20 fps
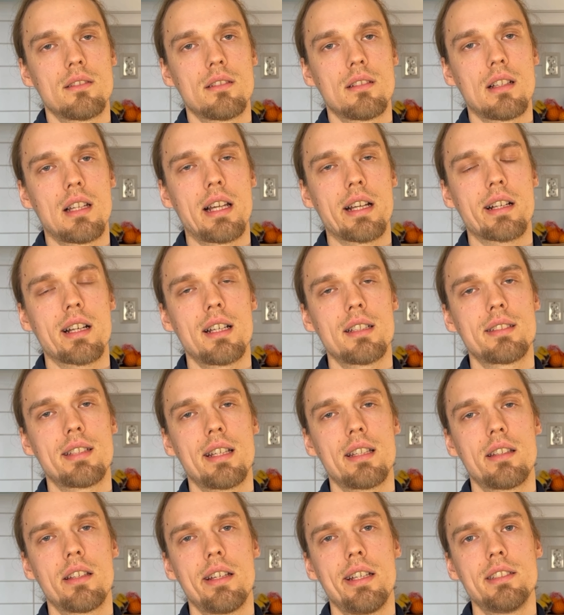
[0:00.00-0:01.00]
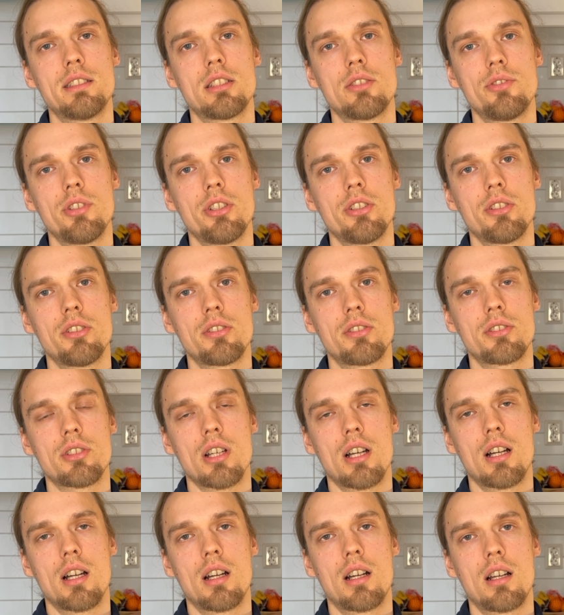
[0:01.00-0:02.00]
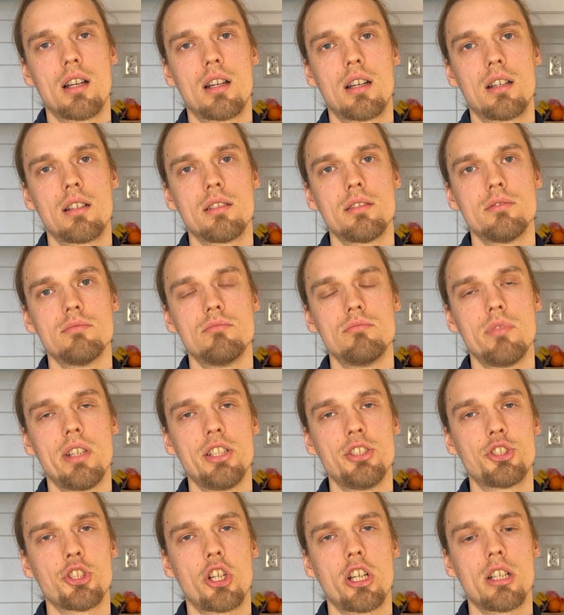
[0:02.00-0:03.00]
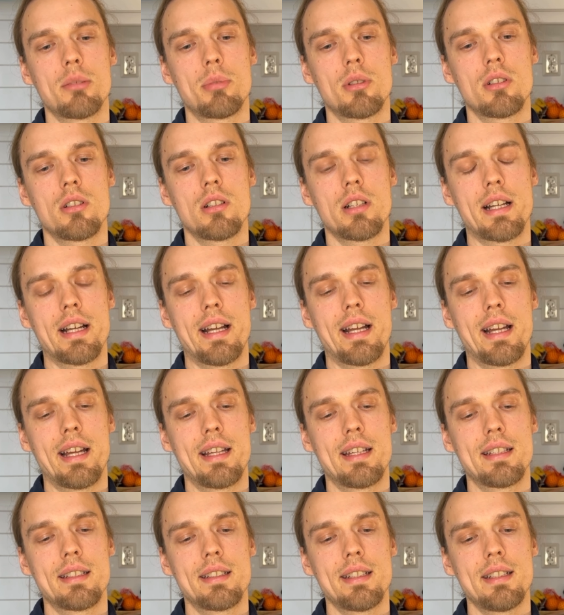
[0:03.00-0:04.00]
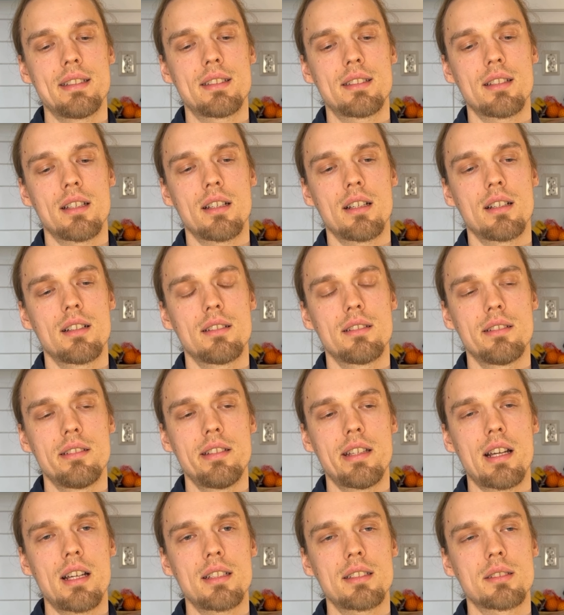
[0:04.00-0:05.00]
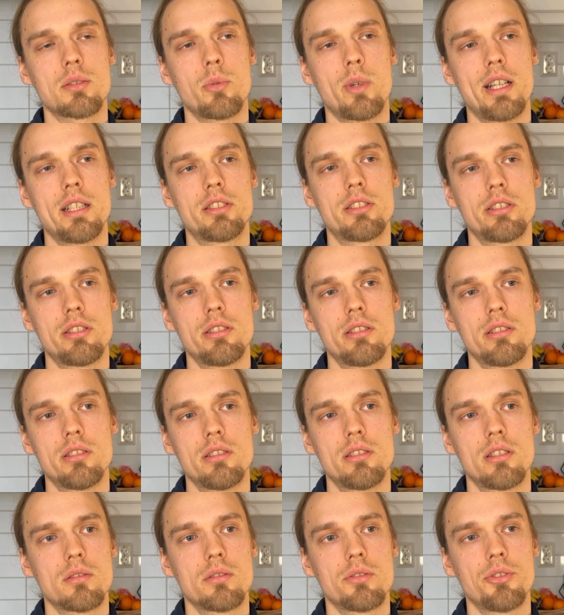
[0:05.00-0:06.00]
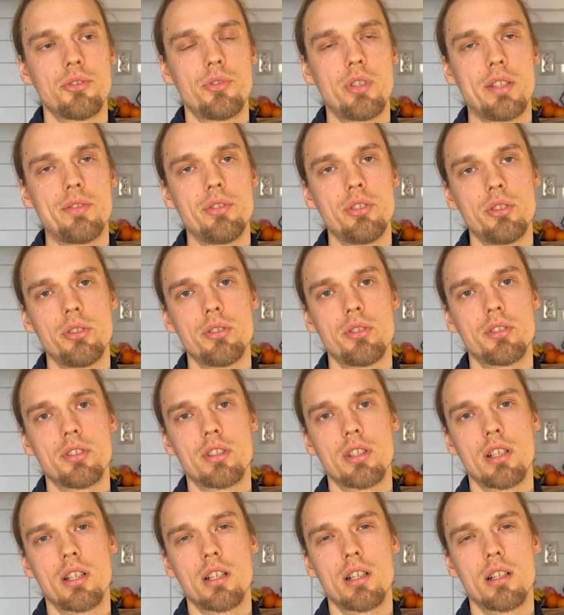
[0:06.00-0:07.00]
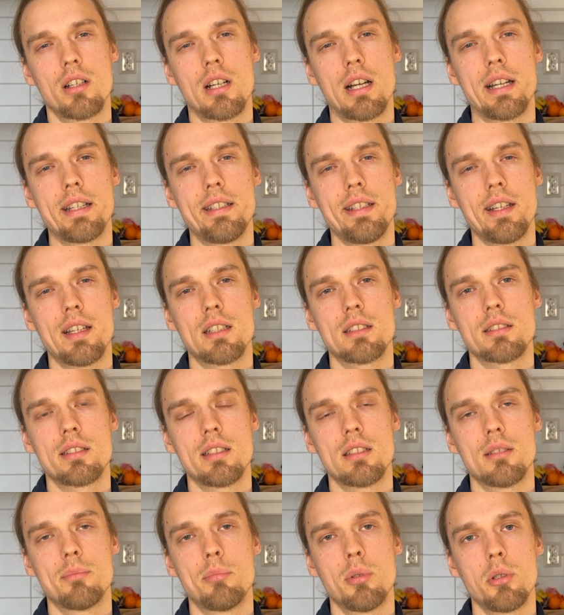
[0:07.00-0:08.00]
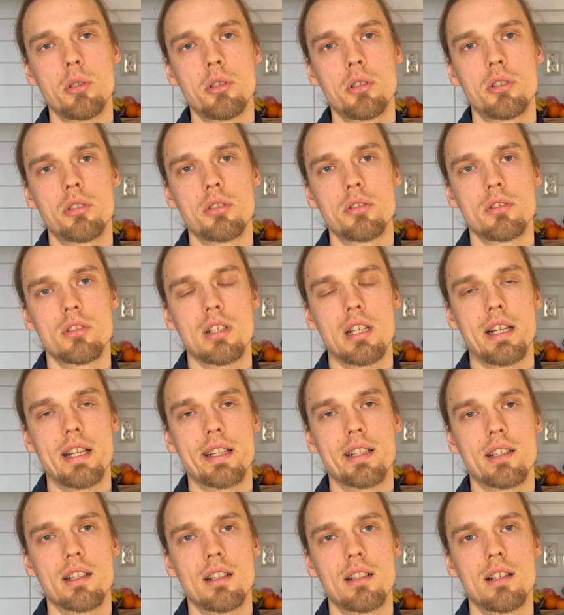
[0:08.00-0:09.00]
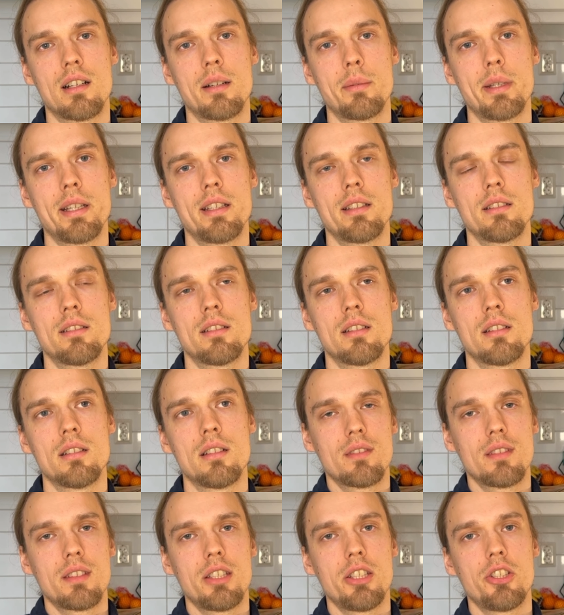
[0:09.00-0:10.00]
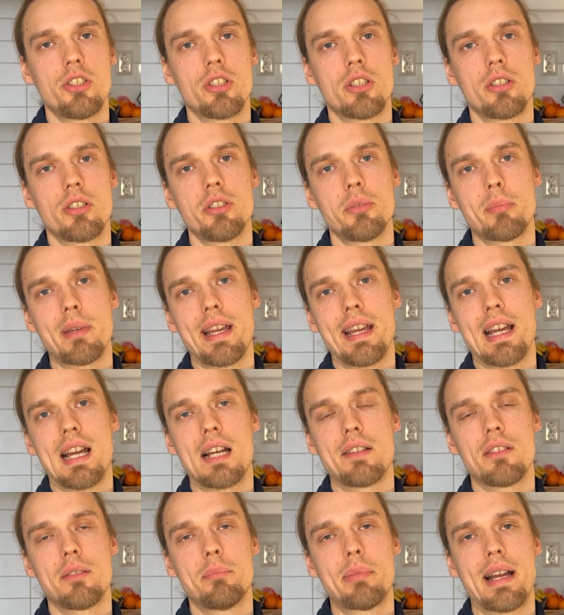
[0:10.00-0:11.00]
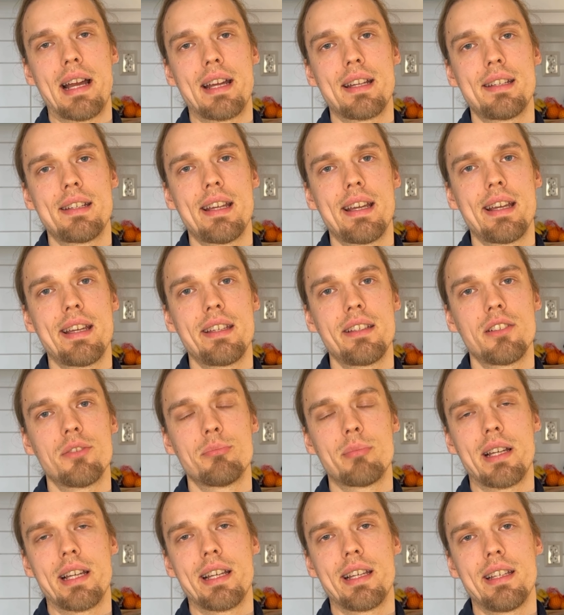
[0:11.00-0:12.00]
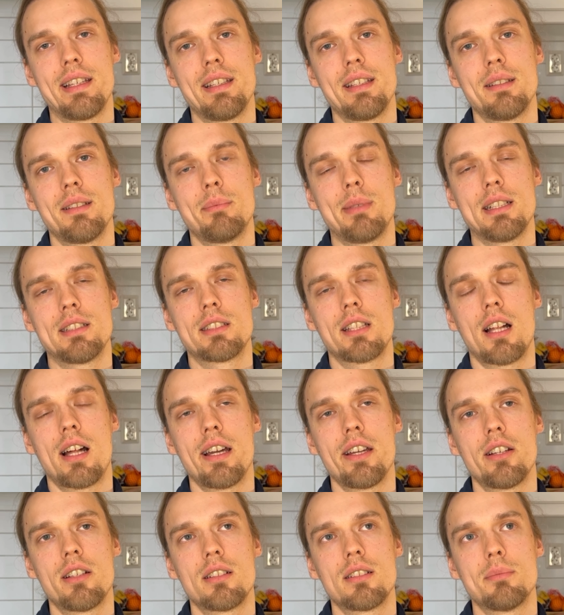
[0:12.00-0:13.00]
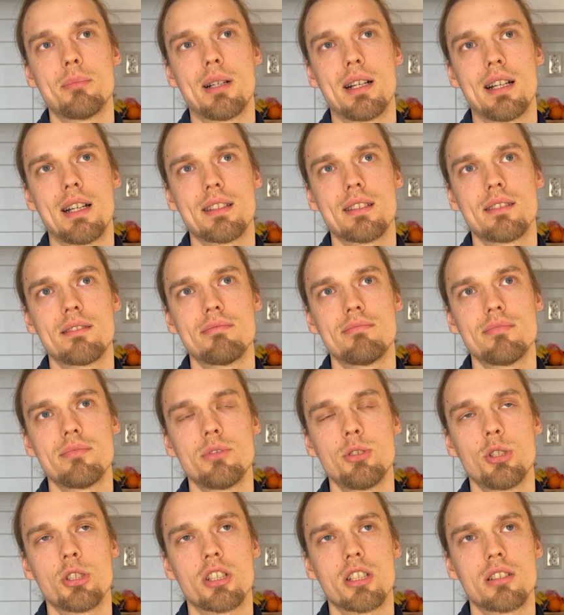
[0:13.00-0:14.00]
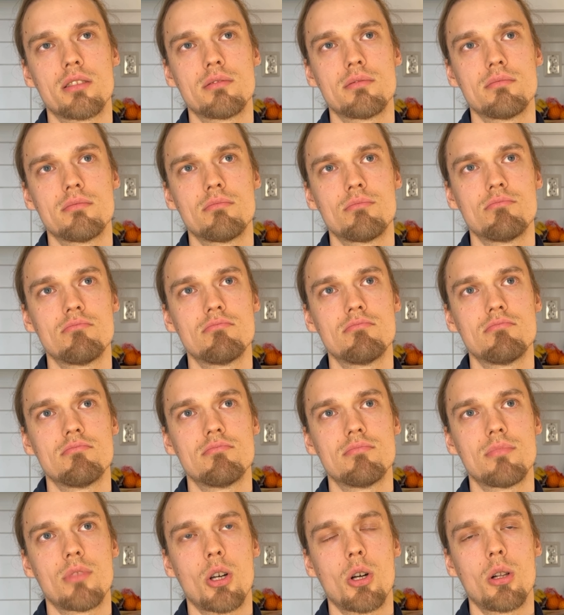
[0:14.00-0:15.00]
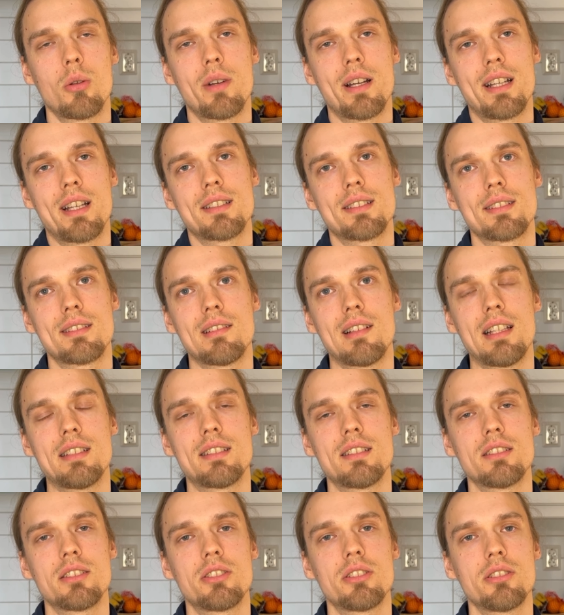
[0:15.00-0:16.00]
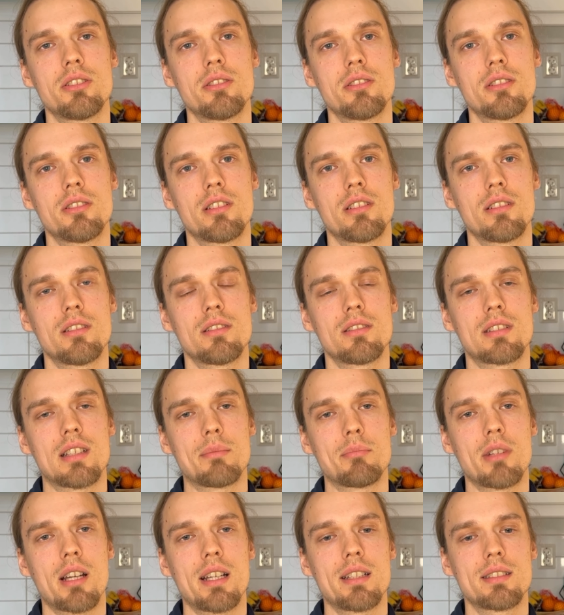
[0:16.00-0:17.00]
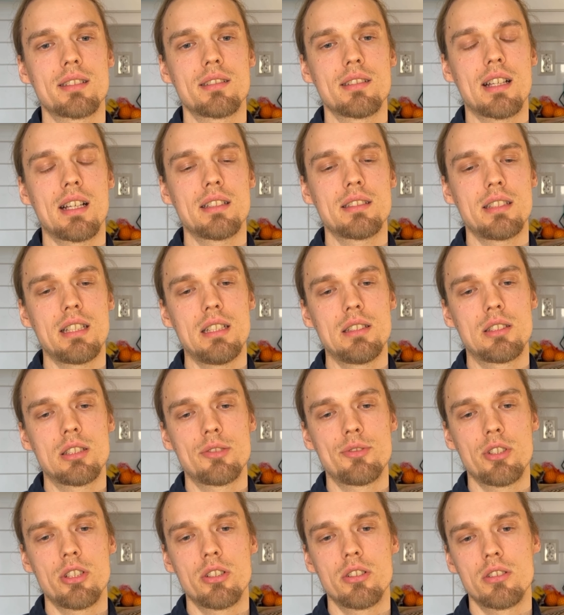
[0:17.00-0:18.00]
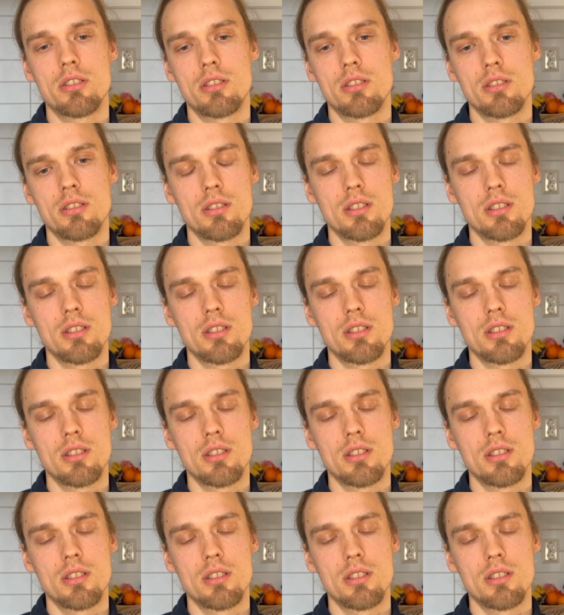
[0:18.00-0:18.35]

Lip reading: Like I said, the interviews are enjoyable, and it's a nice way to review the ideas in the book. Like, I mean, you may have a bad day, you may be tired, but you can always listen to some nice interviews,